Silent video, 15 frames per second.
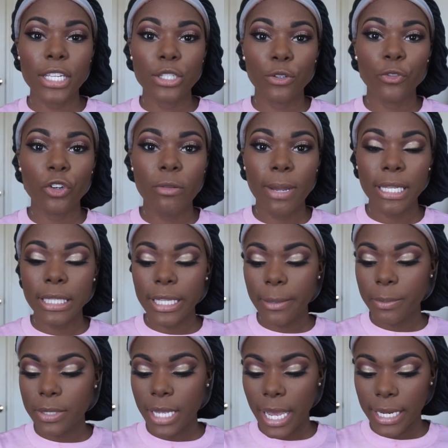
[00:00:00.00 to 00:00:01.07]
okay, so for my
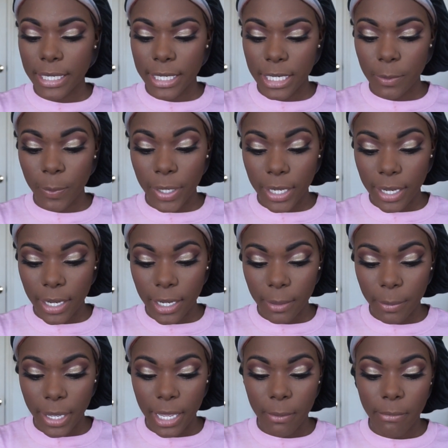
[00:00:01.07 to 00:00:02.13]
lips, I did pick up
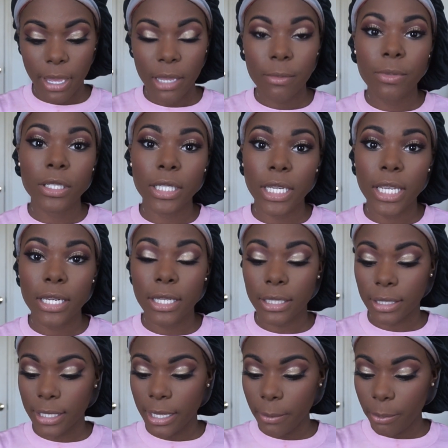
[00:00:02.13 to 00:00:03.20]
a Maybelline
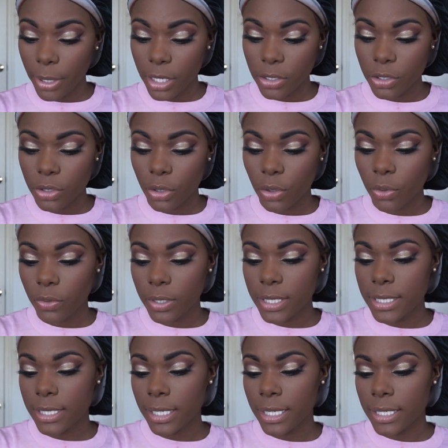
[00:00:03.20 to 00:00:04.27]
lip pencil.
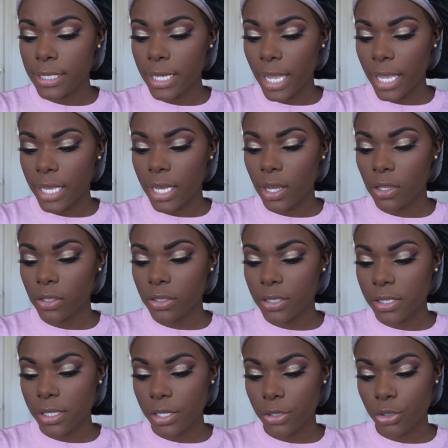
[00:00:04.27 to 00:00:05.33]
This is a Color
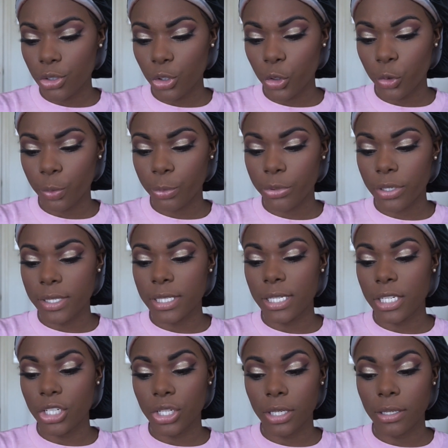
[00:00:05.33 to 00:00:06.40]
Central
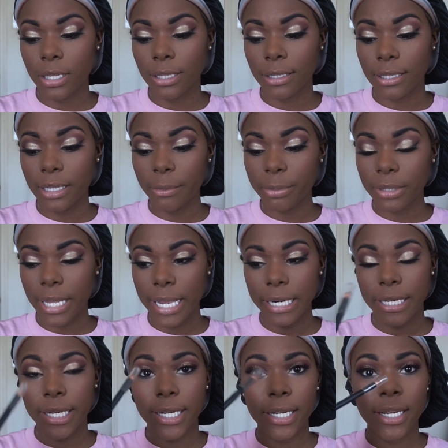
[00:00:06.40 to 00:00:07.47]
Precision Lip
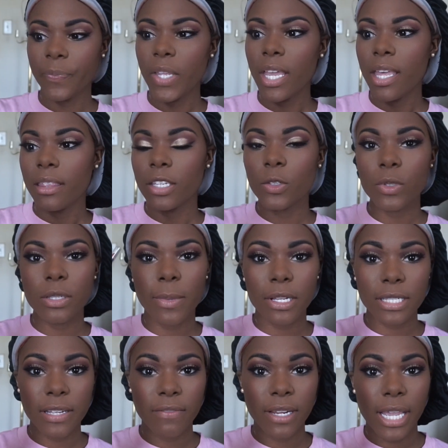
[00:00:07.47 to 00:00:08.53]
Liner. This was about
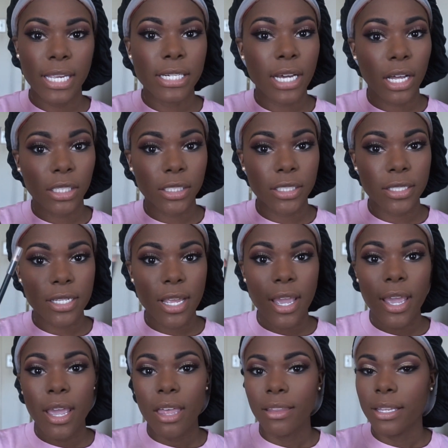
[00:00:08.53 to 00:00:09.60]
$7 to $8.
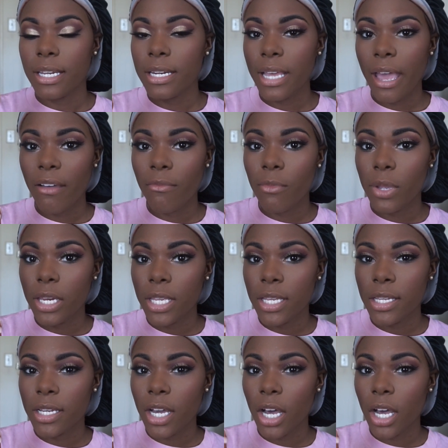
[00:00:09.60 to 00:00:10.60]
They didn't have many